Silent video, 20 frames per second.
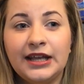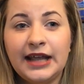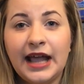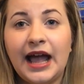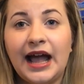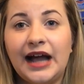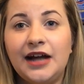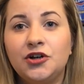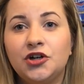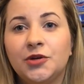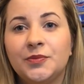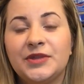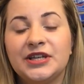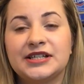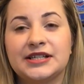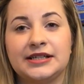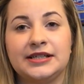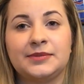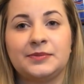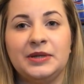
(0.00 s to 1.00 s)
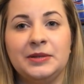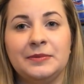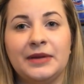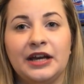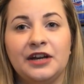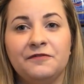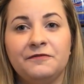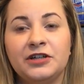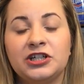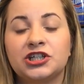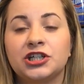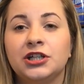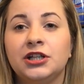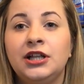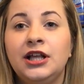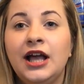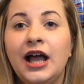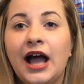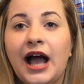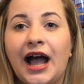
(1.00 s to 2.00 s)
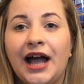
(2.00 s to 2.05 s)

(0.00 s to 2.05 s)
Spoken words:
yeah, I hope this has been beneficial.